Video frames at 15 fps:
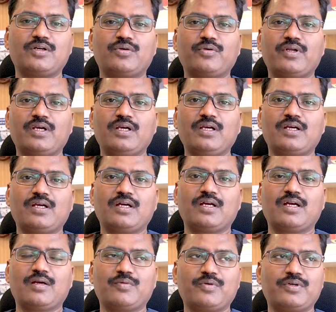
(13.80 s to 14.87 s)
Today,
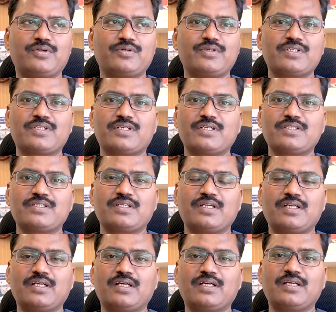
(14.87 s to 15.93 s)
I'm going to discuss
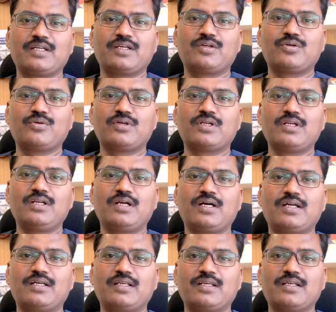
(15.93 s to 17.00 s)
regarding total
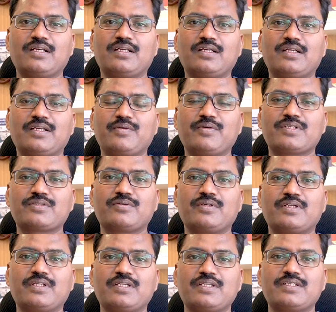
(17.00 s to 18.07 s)
arterial
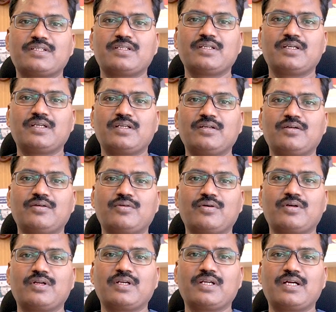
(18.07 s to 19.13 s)
revascularization in
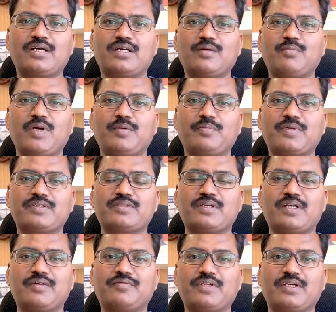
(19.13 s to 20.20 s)
coronary artery bypass
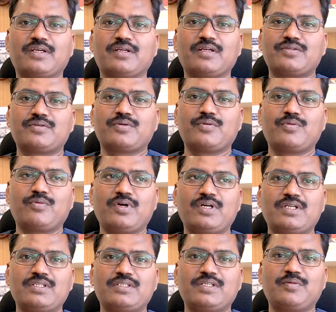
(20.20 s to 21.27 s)
grafting. So
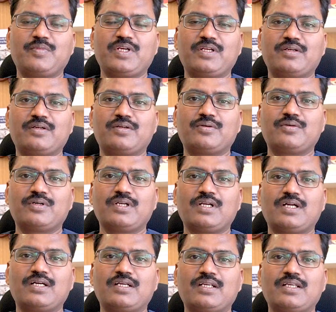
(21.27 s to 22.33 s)
what does it mean?
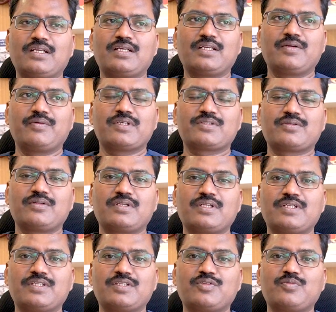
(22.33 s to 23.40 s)
Total arterial
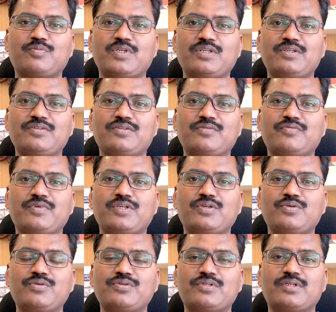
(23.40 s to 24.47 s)
revascularization means we
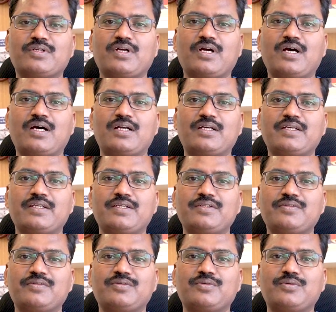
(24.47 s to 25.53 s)
use
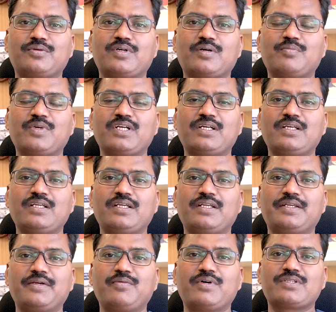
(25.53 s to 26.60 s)
arteries to completely
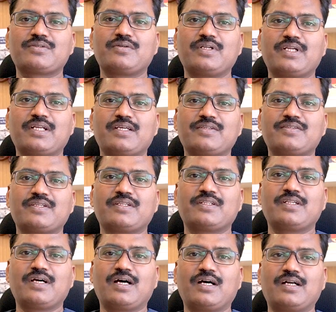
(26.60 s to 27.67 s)
revascularize
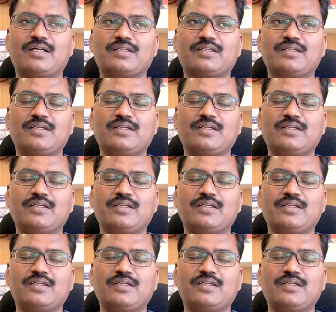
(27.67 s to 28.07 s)
the heart.